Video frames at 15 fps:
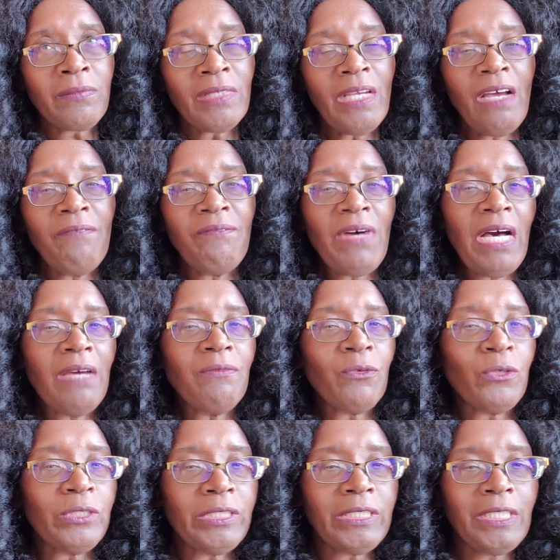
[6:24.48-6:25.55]
5
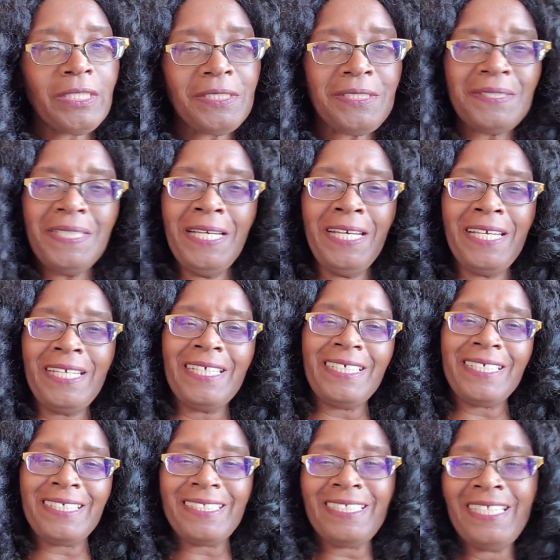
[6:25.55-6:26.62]
or a 6.
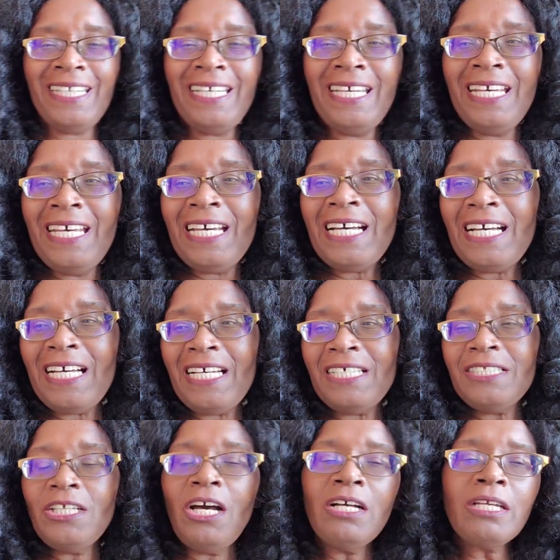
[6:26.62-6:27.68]

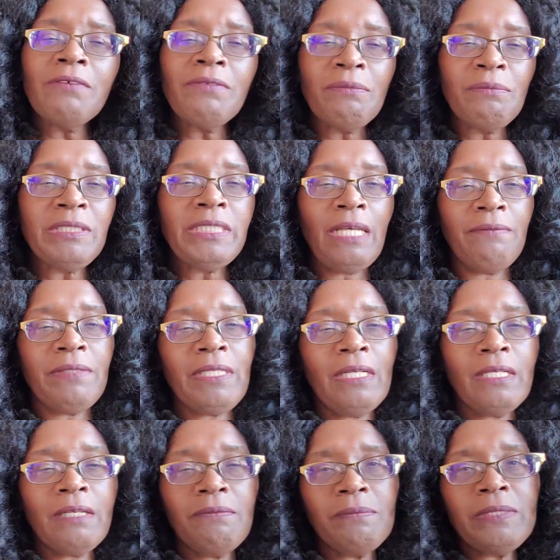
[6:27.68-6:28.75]
No, I'll give them a 7.
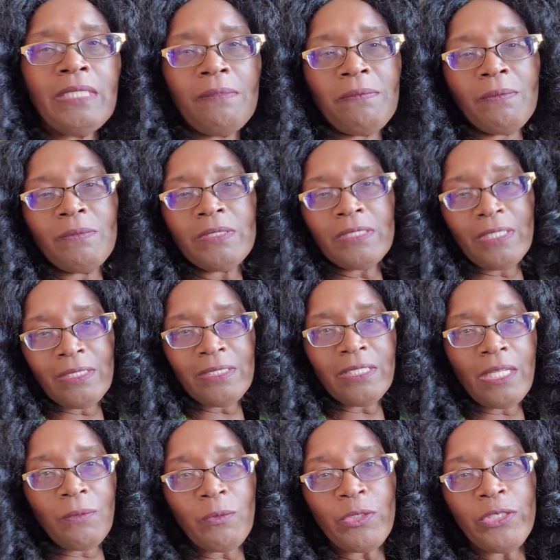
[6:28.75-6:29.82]
It was good.
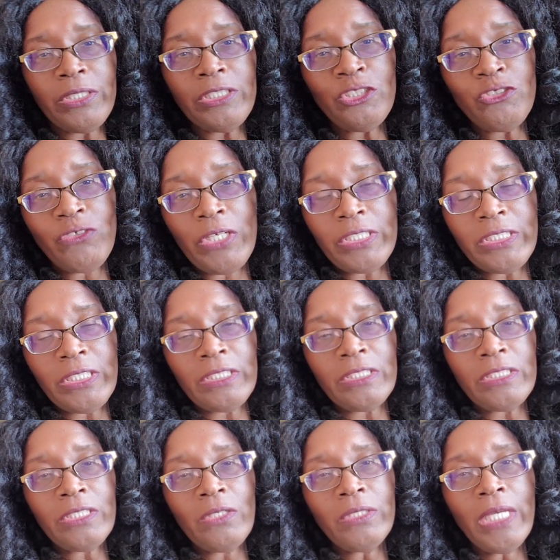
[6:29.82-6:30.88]
They were good
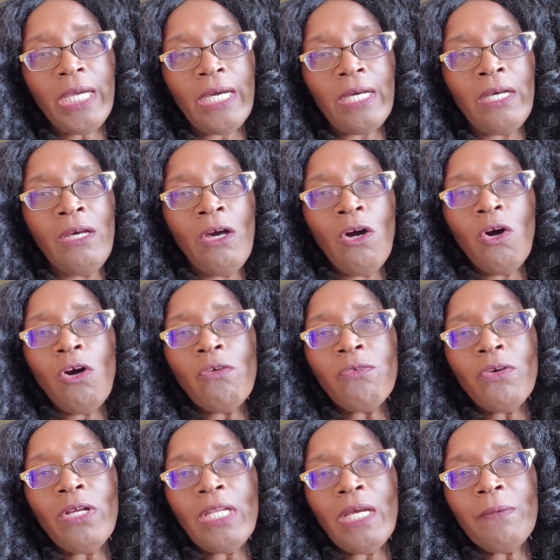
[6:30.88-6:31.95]
instructions. So yeah,
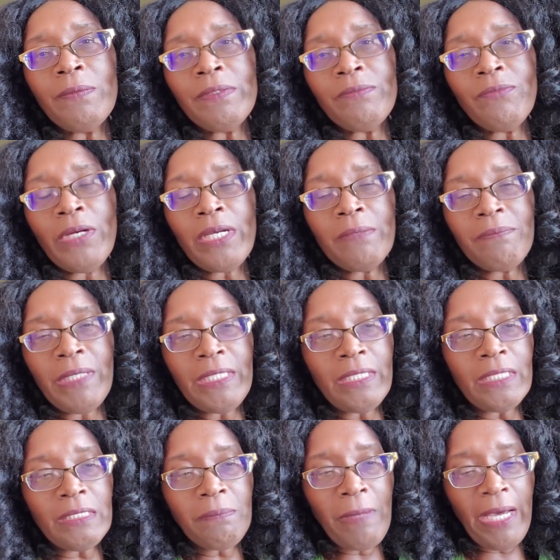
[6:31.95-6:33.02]
overall, I would recommend
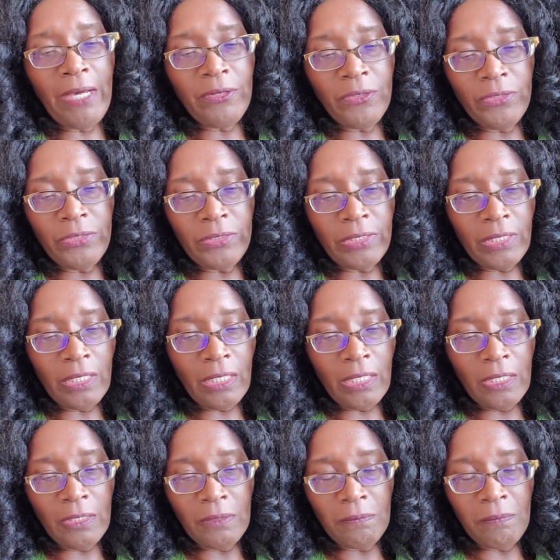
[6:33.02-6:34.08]
this
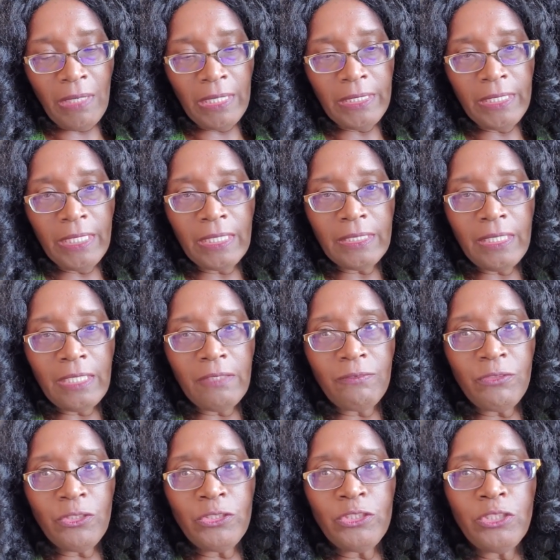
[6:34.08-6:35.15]
pattern. I think that
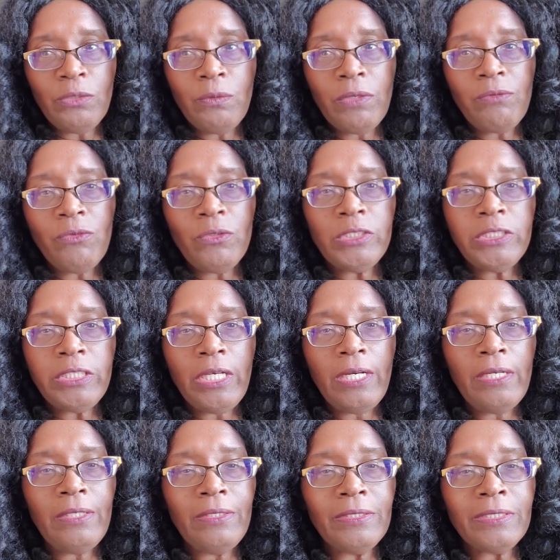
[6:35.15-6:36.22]
if you're doing
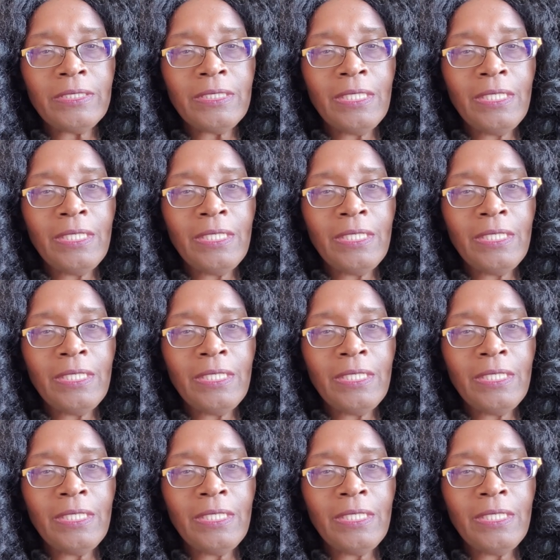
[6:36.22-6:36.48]
Rochelle's